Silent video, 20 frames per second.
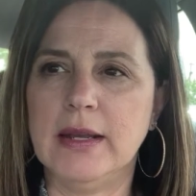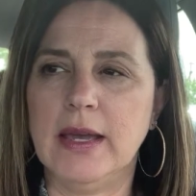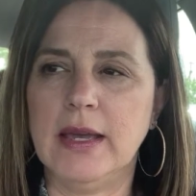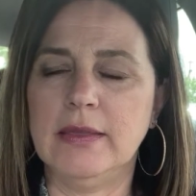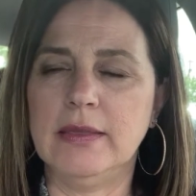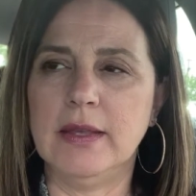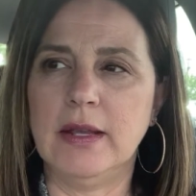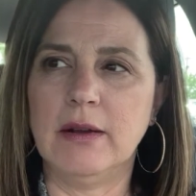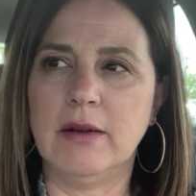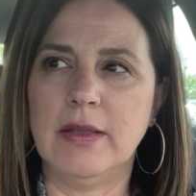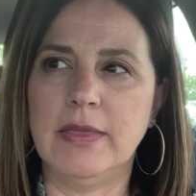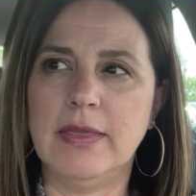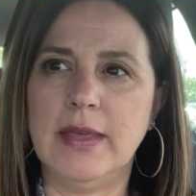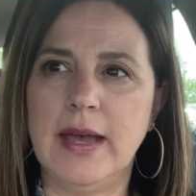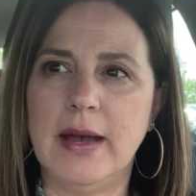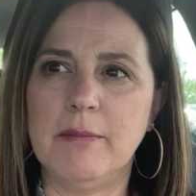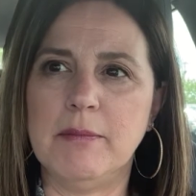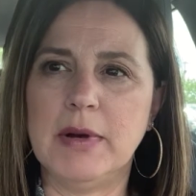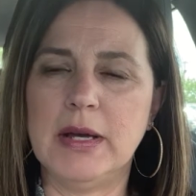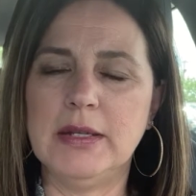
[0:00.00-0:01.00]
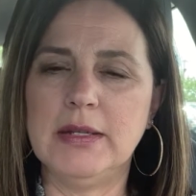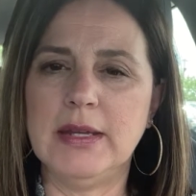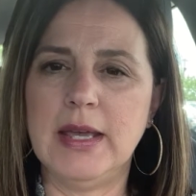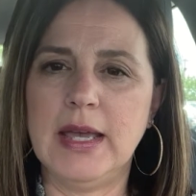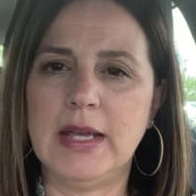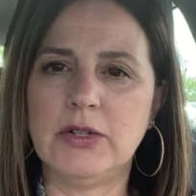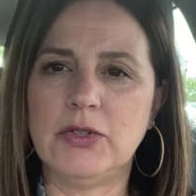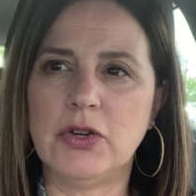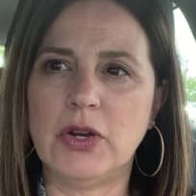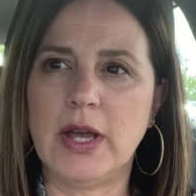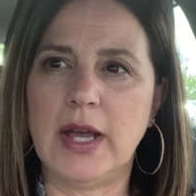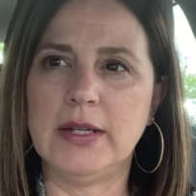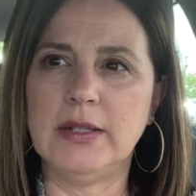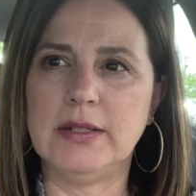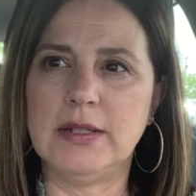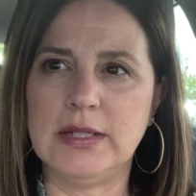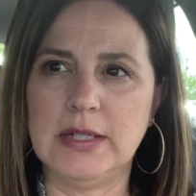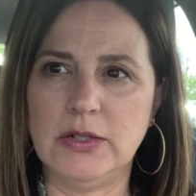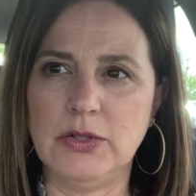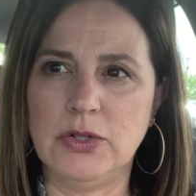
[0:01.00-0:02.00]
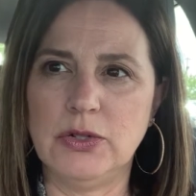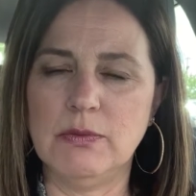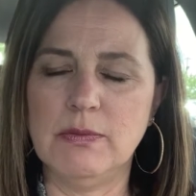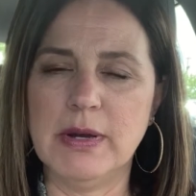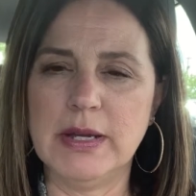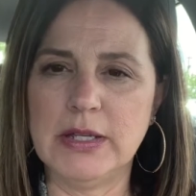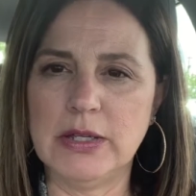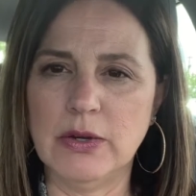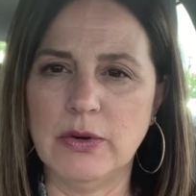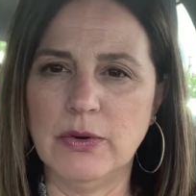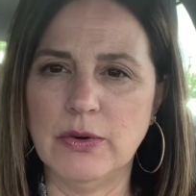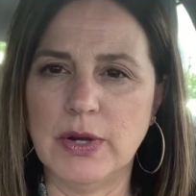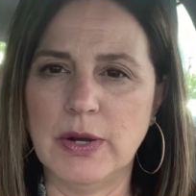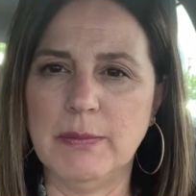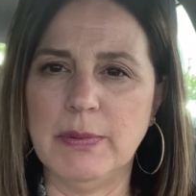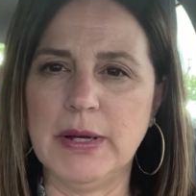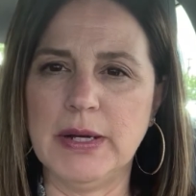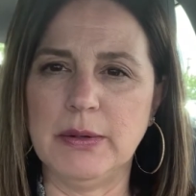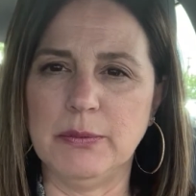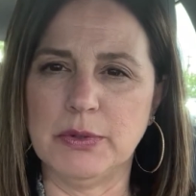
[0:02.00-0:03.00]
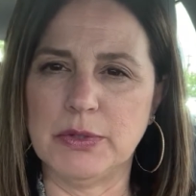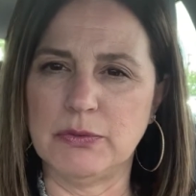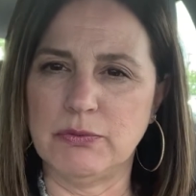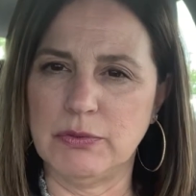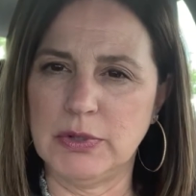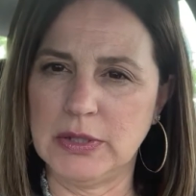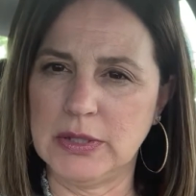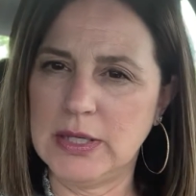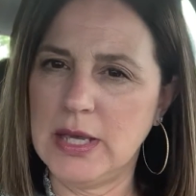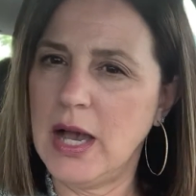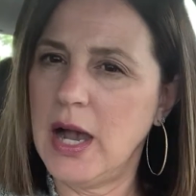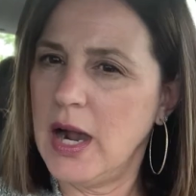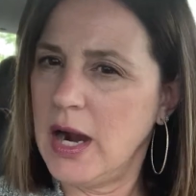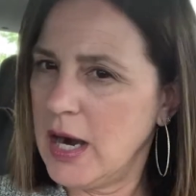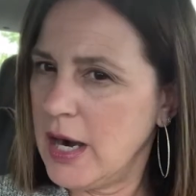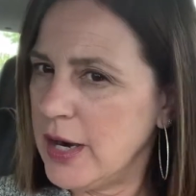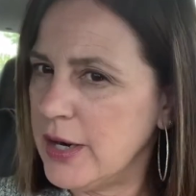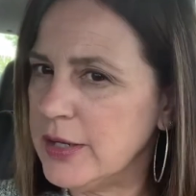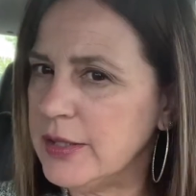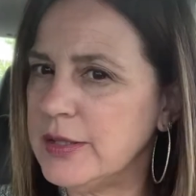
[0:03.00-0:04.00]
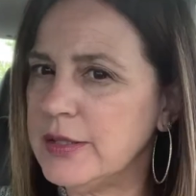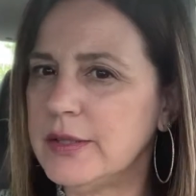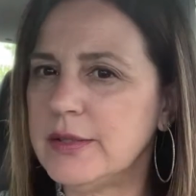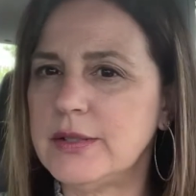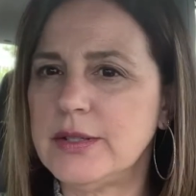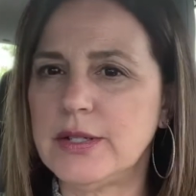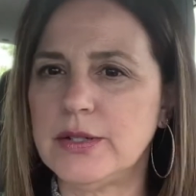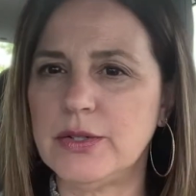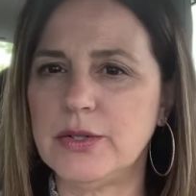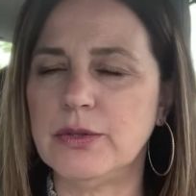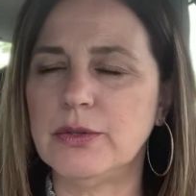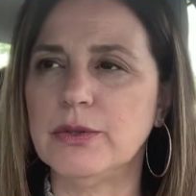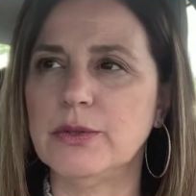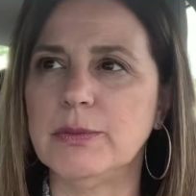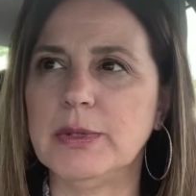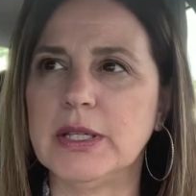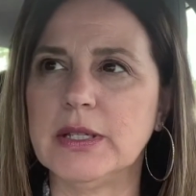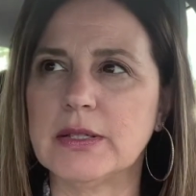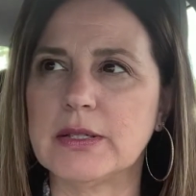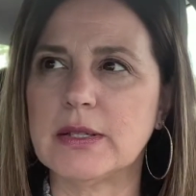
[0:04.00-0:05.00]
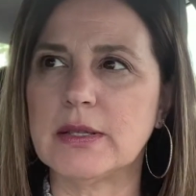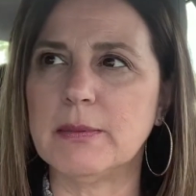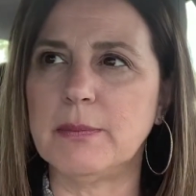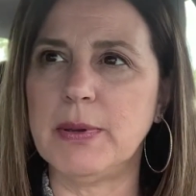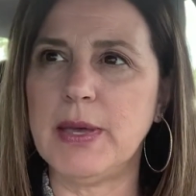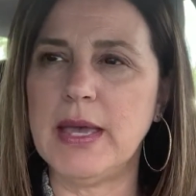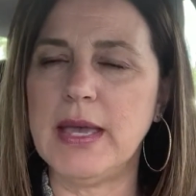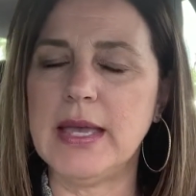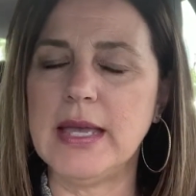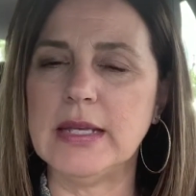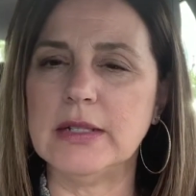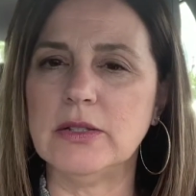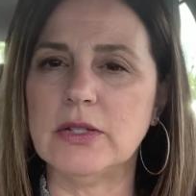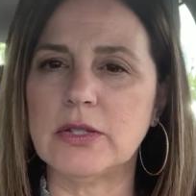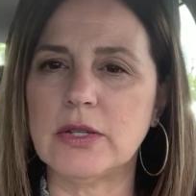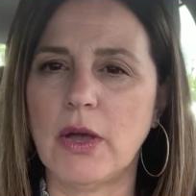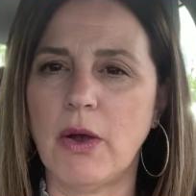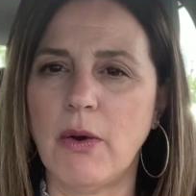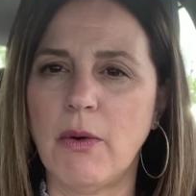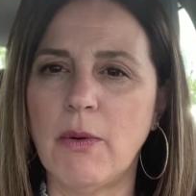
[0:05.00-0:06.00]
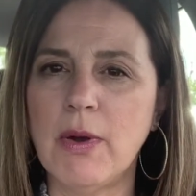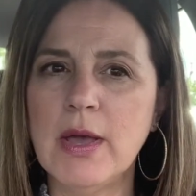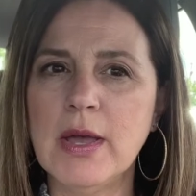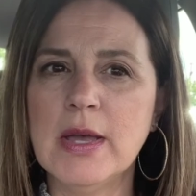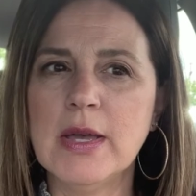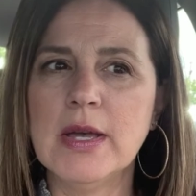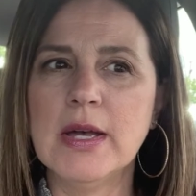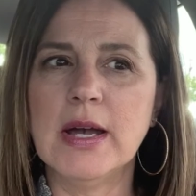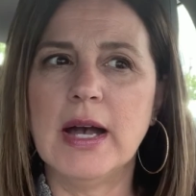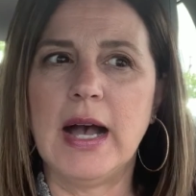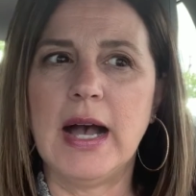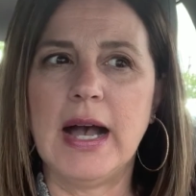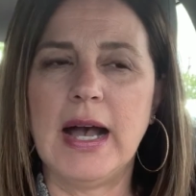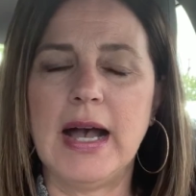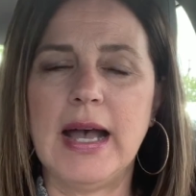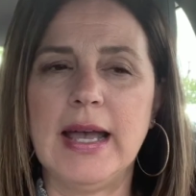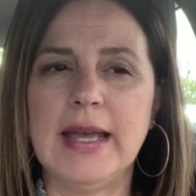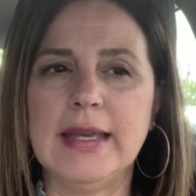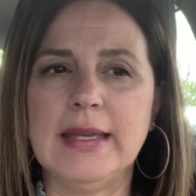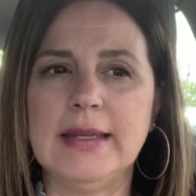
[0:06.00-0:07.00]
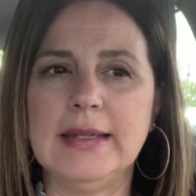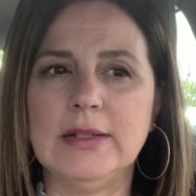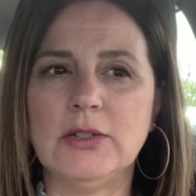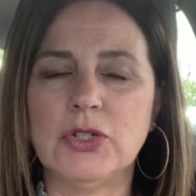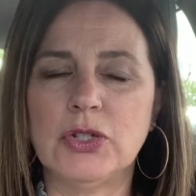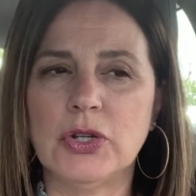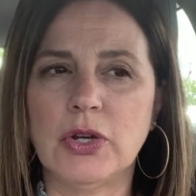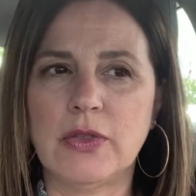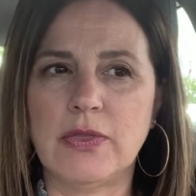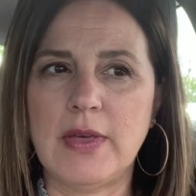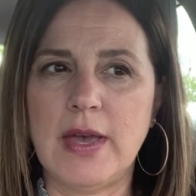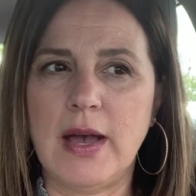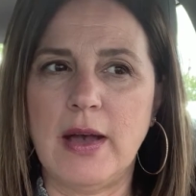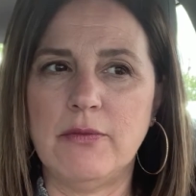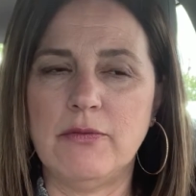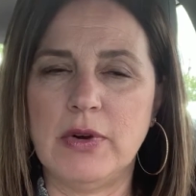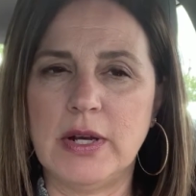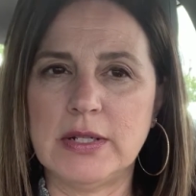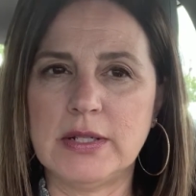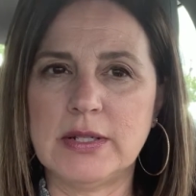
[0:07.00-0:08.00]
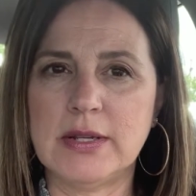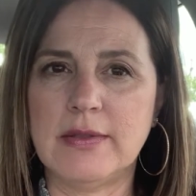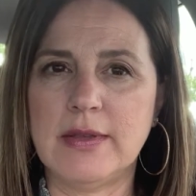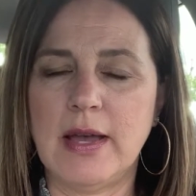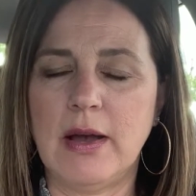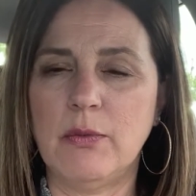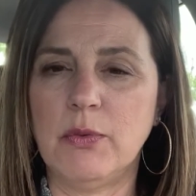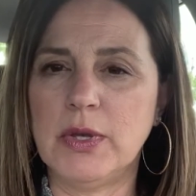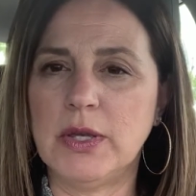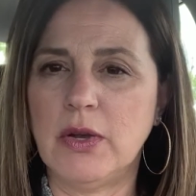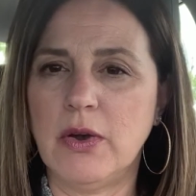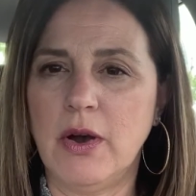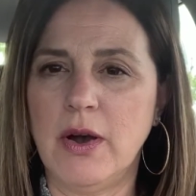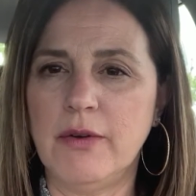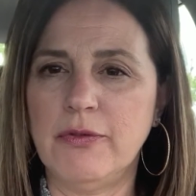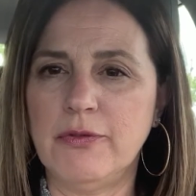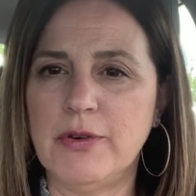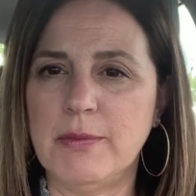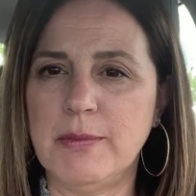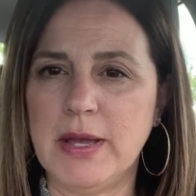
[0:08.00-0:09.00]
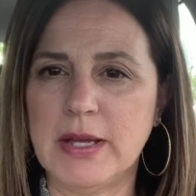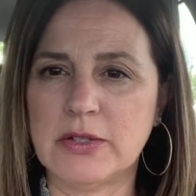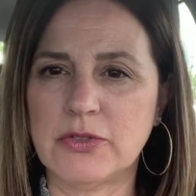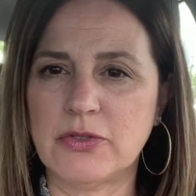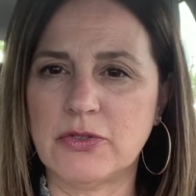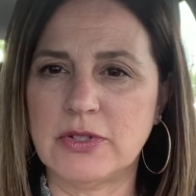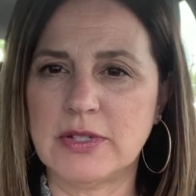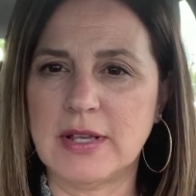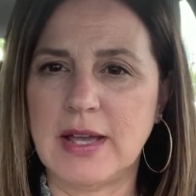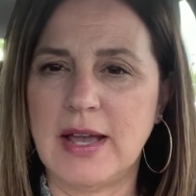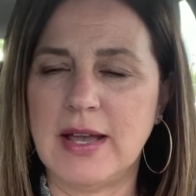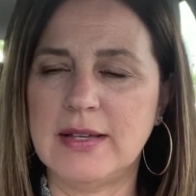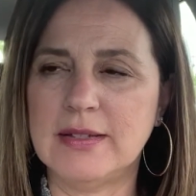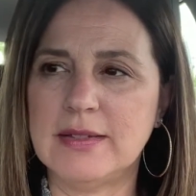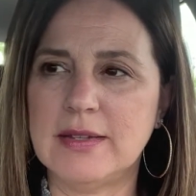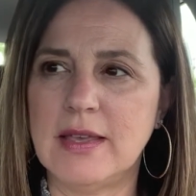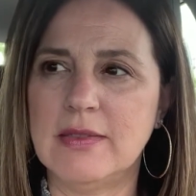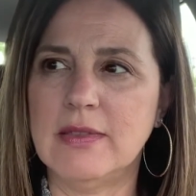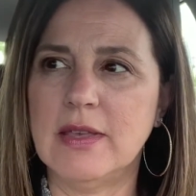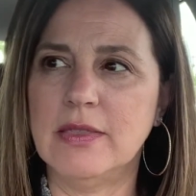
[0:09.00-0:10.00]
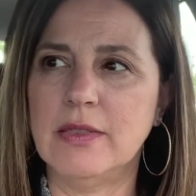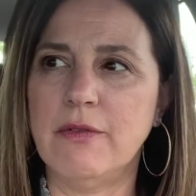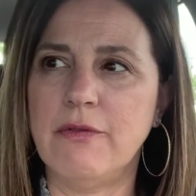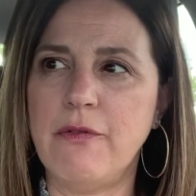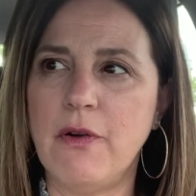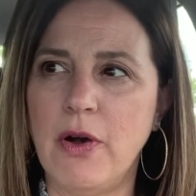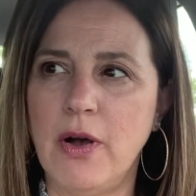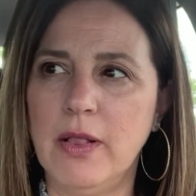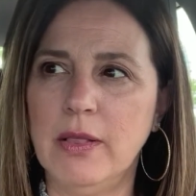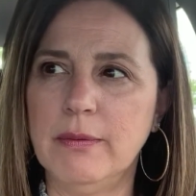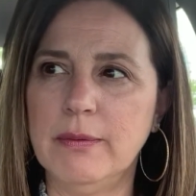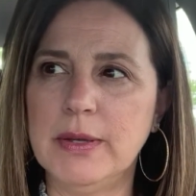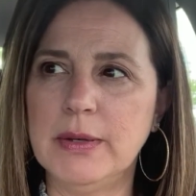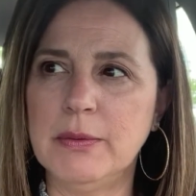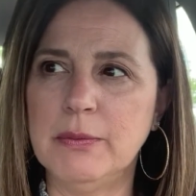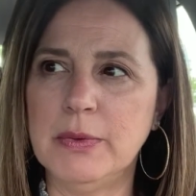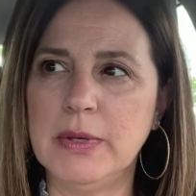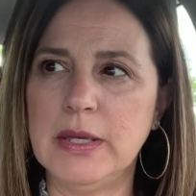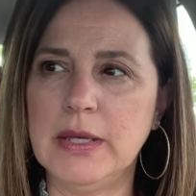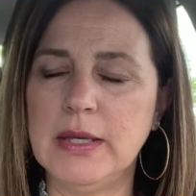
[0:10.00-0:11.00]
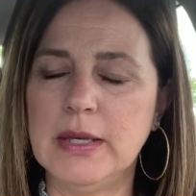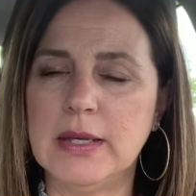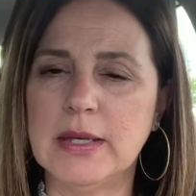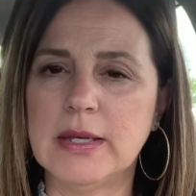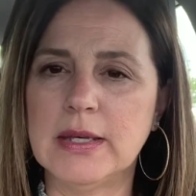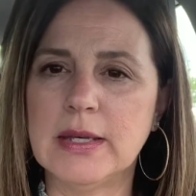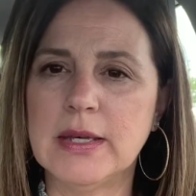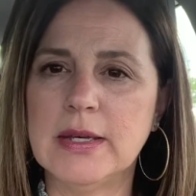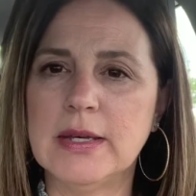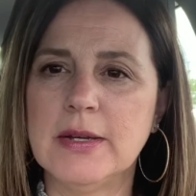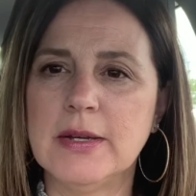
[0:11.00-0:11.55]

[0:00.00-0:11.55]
And then on that Monday, I, I did do my yoga, but it was really hard to do because of the pain. So I took that rest of that week off from exercise. And then the following week,